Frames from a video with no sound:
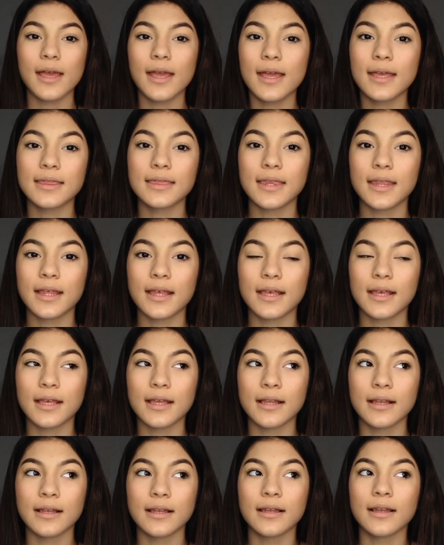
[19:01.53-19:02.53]
And
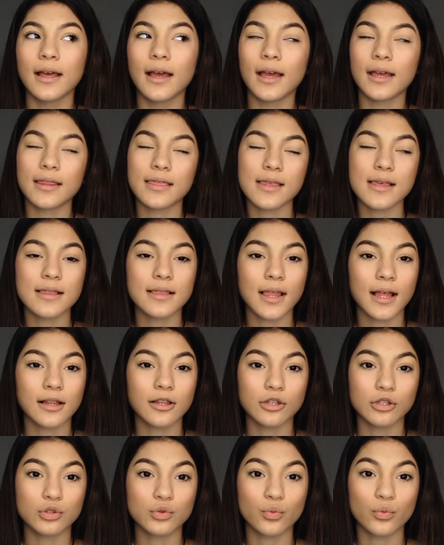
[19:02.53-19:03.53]
then I think that
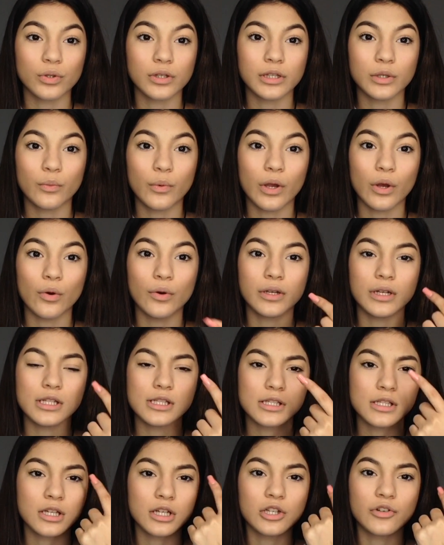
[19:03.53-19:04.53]
looks really well, and
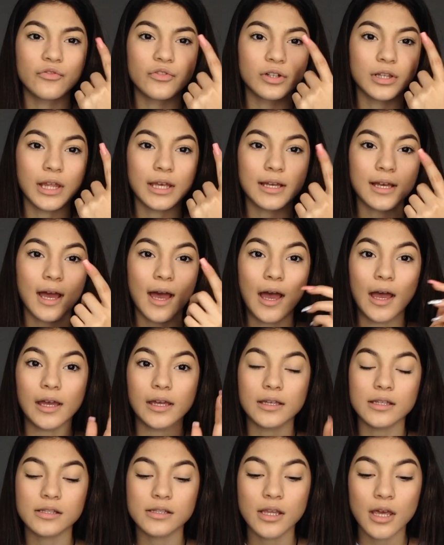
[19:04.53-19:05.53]
it's good for like
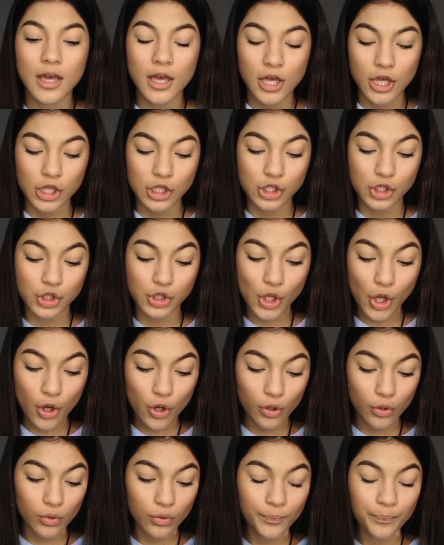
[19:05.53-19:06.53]
eyes.
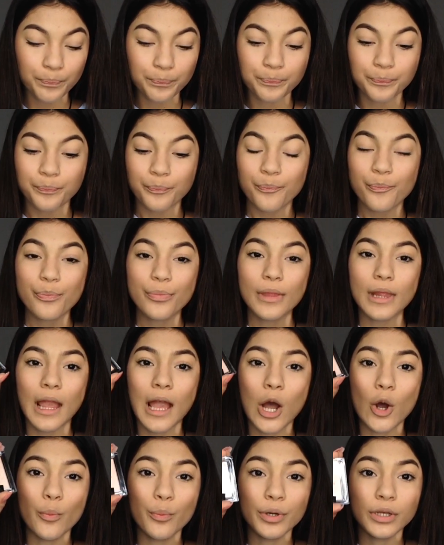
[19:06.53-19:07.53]
So
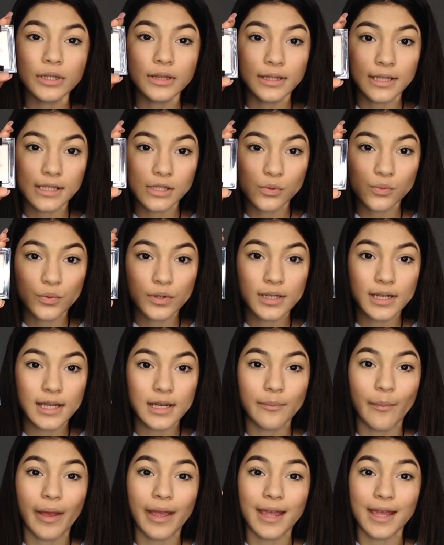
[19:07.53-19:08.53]
I'll put this one
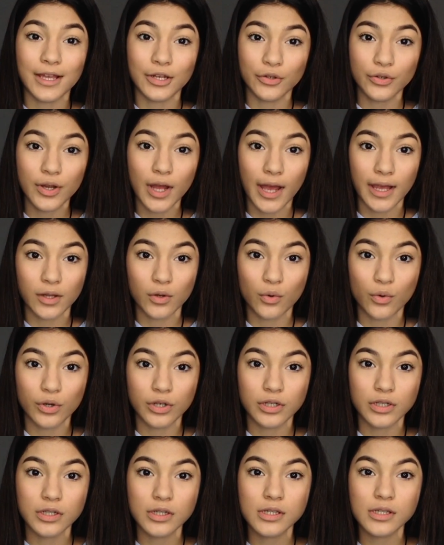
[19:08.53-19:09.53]
in my inner eye
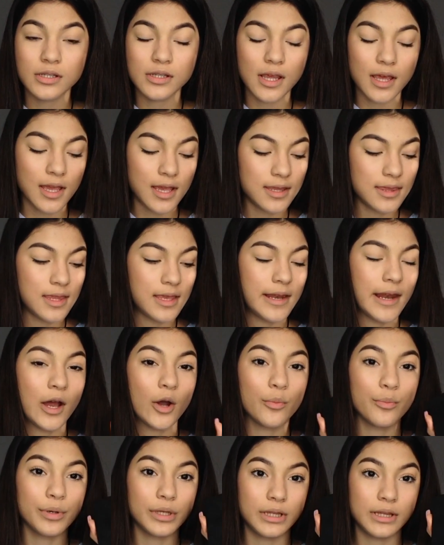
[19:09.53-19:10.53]
corners, and then
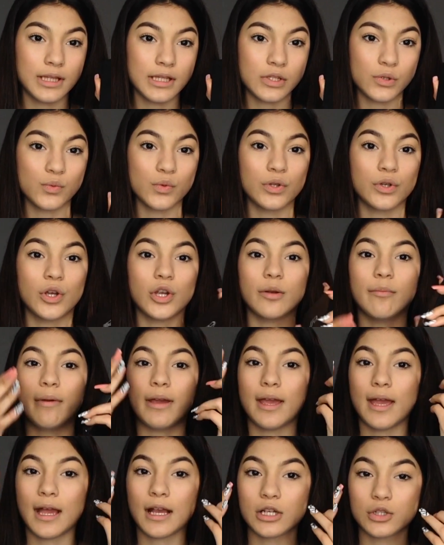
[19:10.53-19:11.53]
I'll put this one on
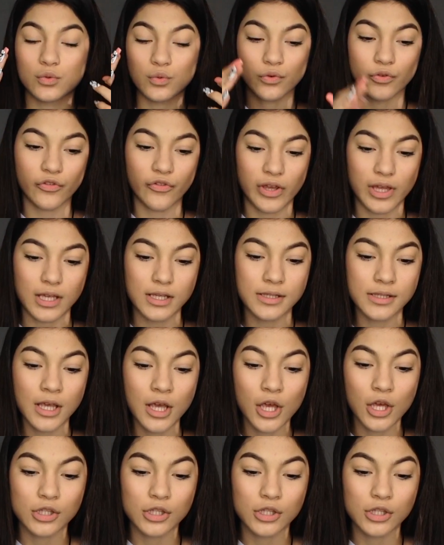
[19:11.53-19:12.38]
my actual face.